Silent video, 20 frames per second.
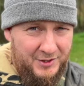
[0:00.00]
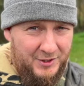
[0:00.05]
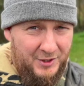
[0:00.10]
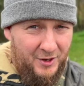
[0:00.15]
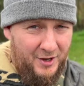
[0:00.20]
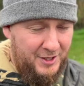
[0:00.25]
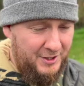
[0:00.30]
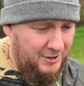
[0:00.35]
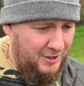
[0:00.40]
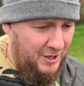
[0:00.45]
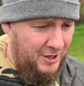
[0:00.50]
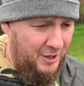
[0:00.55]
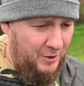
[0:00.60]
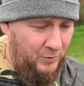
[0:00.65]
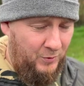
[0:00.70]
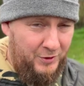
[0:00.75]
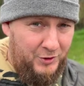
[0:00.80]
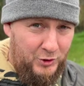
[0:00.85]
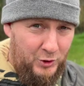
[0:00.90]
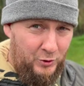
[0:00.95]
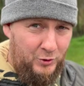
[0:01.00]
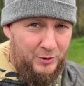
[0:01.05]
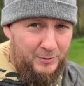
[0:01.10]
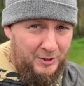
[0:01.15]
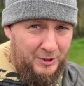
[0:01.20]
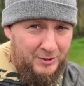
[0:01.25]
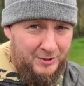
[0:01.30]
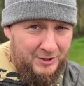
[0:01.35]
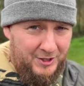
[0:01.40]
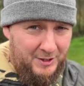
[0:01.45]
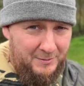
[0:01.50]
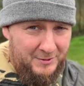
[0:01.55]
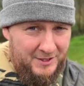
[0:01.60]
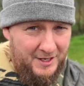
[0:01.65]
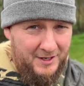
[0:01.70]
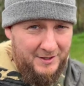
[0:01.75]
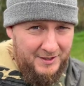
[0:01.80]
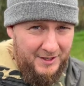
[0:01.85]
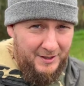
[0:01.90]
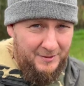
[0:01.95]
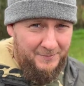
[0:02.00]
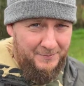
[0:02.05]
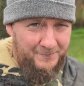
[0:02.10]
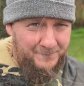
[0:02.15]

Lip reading: size with 2 seed potatoes in it.